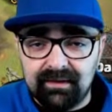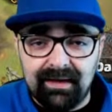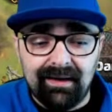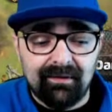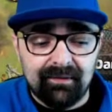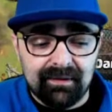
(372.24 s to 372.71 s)

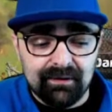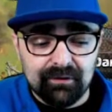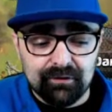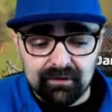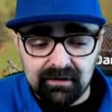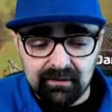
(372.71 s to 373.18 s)
cannon right here
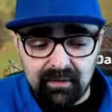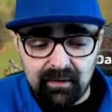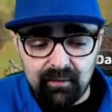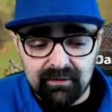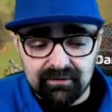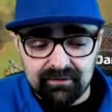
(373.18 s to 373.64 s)
is shooting at my
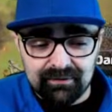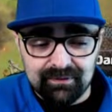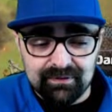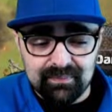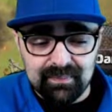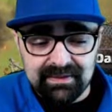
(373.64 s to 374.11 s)
wizards and
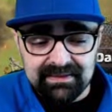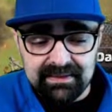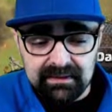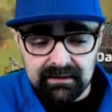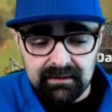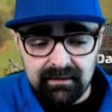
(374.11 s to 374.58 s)
is
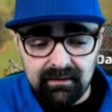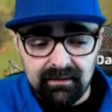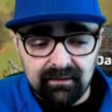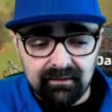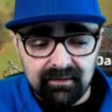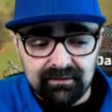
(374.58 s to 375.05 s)
busy.
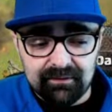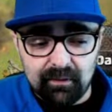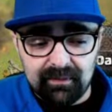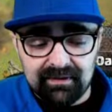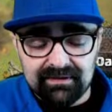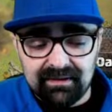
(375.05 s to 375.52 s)
Alright, so
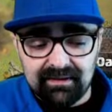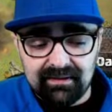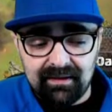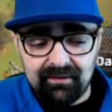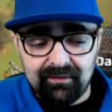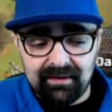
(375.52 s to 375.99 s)
I'm going to send
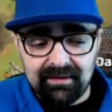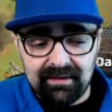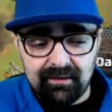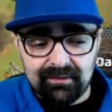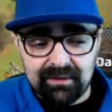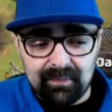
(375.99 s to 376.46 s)
that in right
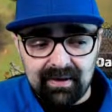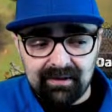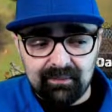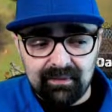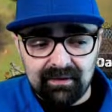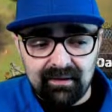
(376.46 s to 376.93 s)
there with the
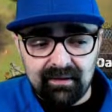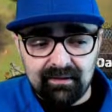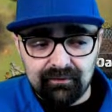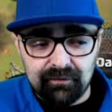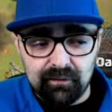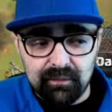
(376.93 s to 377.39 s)
Pekka behind
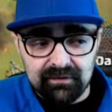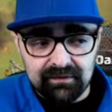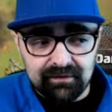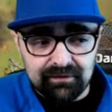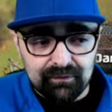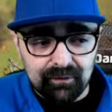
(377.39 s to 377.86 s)
a few
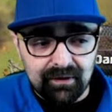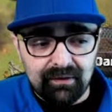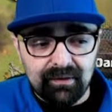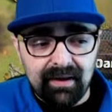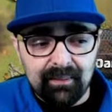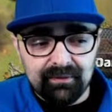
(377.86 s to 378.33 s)
wizards to
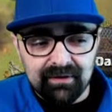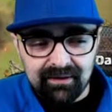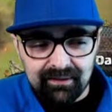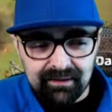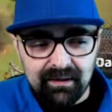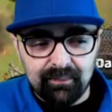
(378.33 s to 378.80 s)
collapse
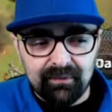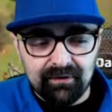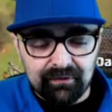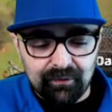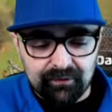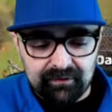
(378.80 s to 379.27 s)
and clean up
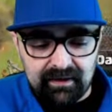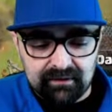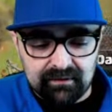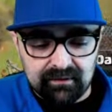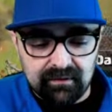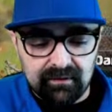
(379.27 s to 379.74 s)
this whole
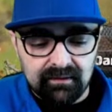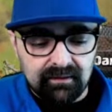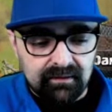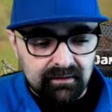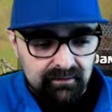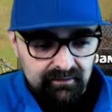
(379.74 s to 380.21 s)
section.
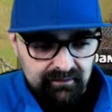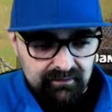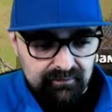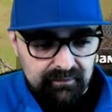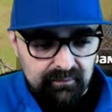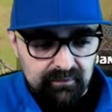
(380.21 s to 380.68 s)

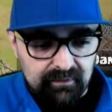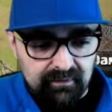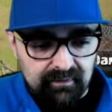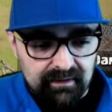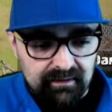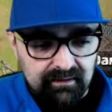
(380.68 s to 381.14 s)
That's what I'm
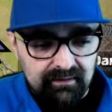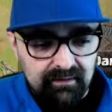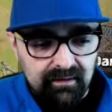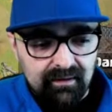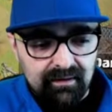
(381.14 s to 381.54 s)
doing right here.